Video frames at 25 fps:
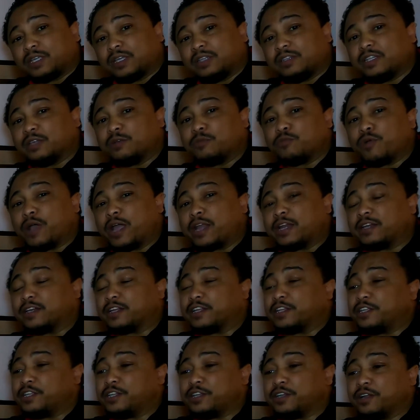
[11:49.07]
than waiting a
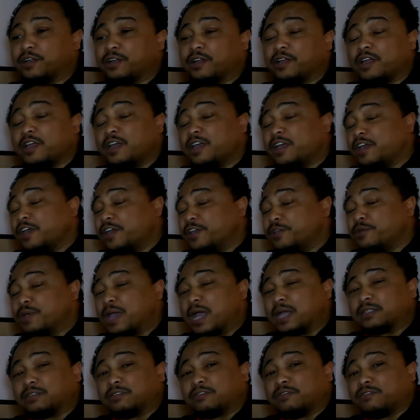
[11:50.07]
year, you
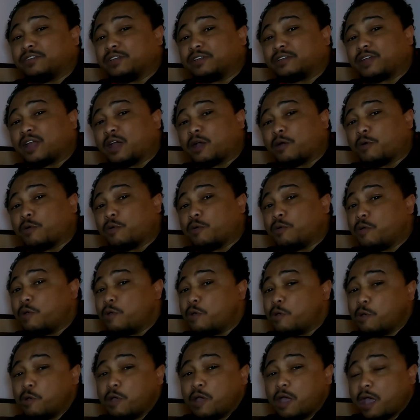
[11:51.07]
have to figure out
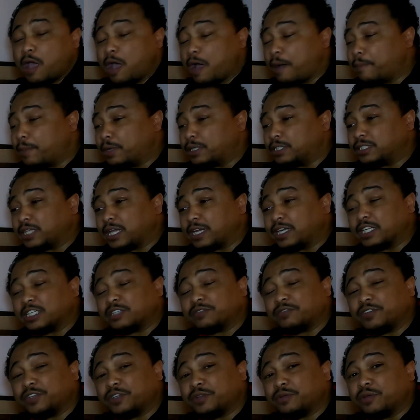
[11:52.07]
how much that is
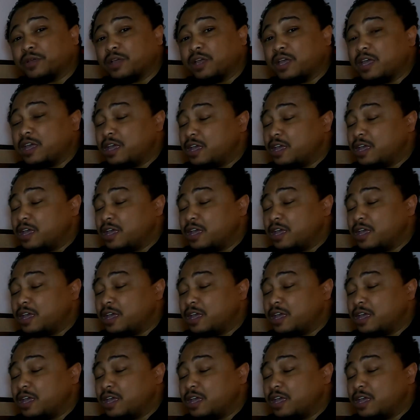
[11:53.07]
for you.